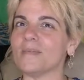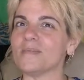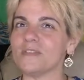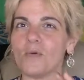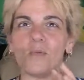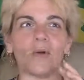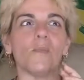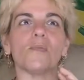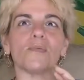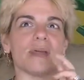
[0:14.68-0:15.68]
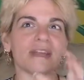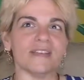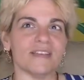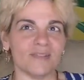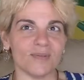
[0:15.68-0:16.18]
So we'll bring
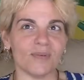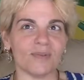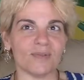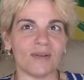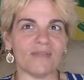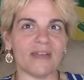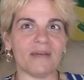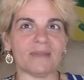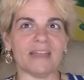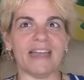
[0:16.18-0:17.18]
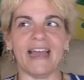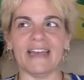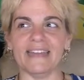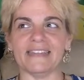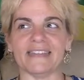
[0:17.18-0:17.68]
these tools to our family,
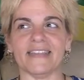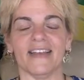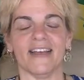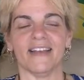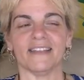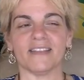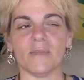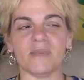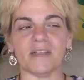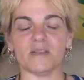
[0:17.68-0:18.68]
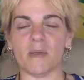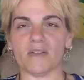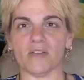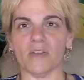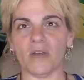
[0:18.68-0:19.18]
and it's something
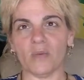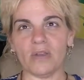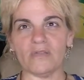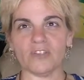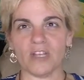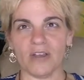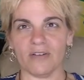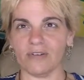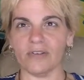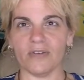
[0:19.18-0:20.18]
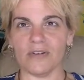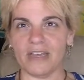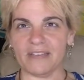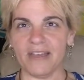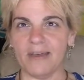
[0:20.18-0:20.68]
special that we've shared
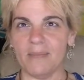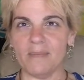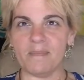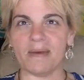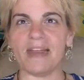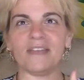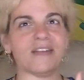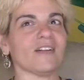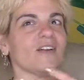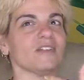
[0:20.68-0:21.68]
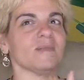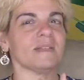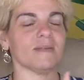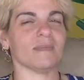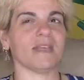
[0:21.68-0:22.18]
learning them, but I think it'll also be
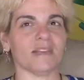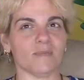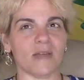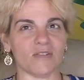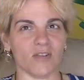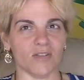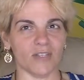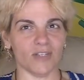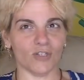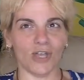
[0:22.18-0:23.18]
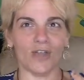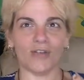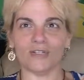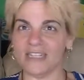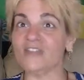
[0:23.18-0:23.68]
something special to
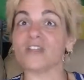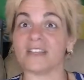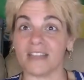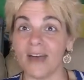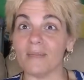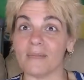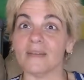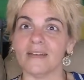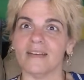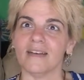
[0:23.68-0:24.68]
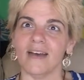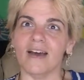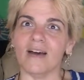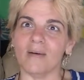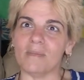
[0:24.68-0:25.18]
share teaching
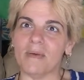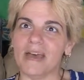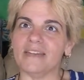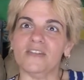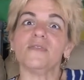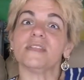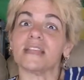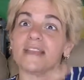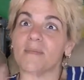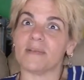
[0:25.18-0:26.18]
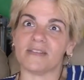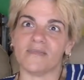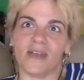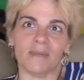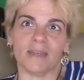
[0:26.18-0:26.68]
them and using them as a
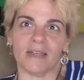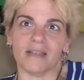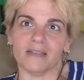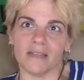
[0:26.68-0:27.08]
family.